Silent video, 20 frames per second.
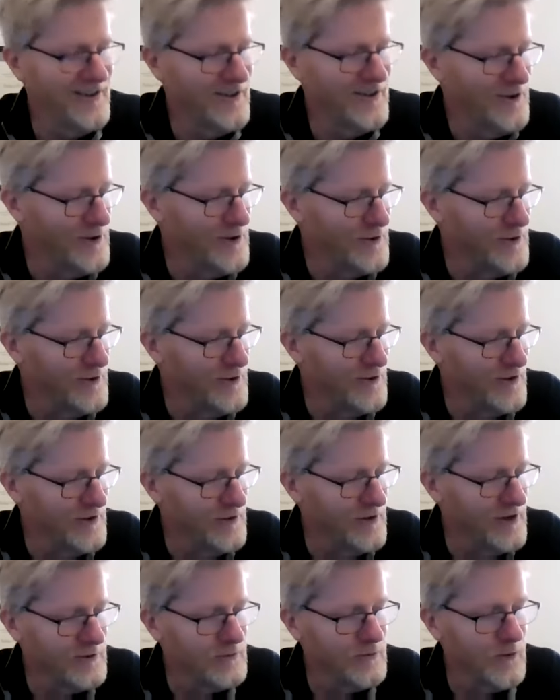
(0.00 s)

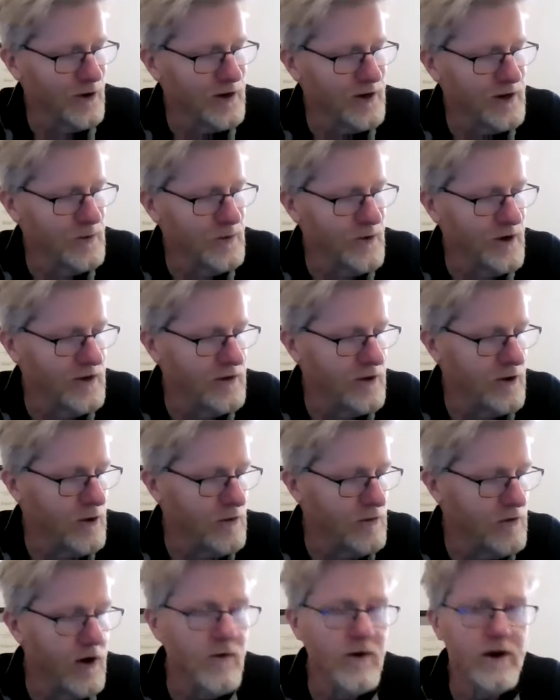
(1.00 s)
who is working with
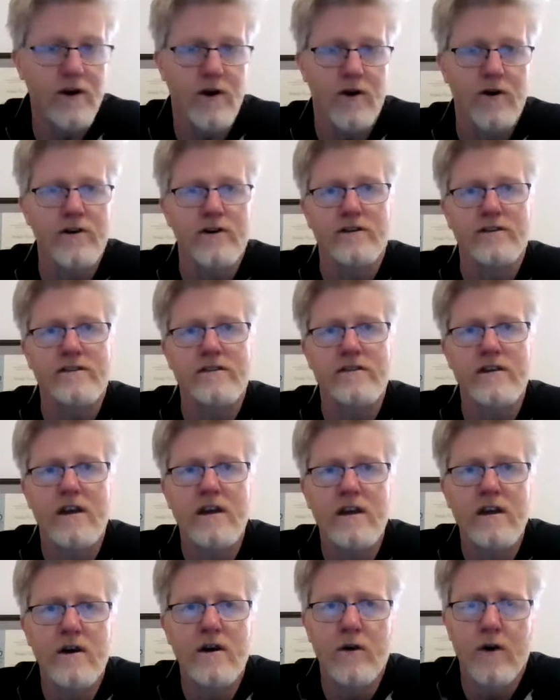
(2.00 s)
Heroic Hearts.
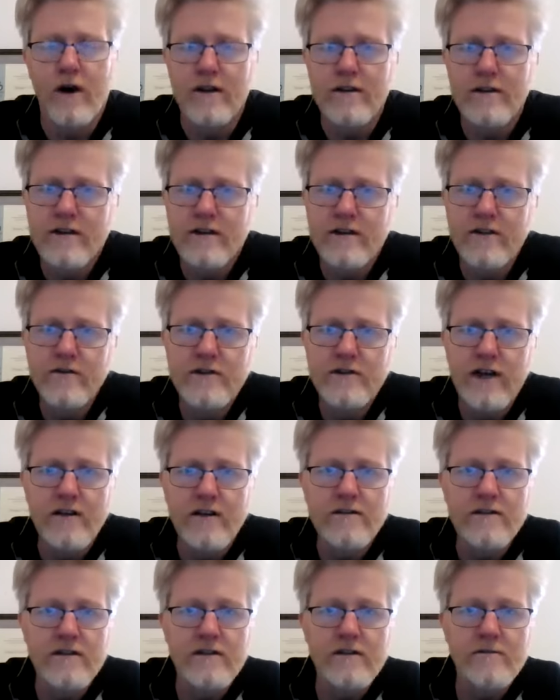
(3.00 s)
Can you tell
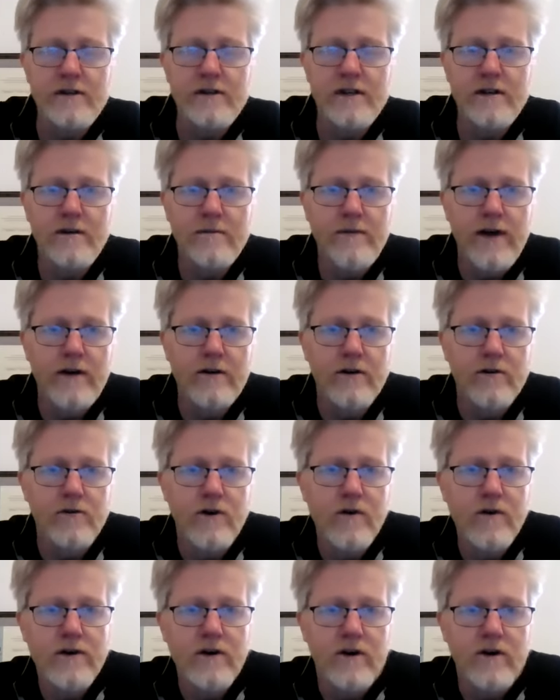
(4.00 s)
us a little bit about
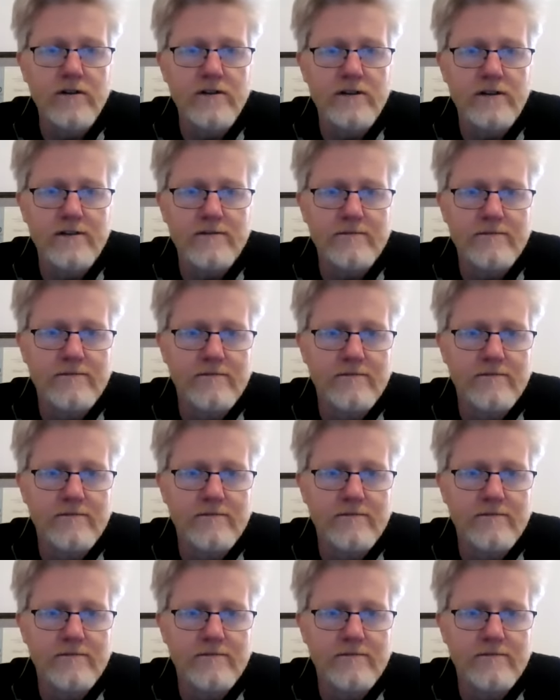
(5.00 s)
Heroic Hearts?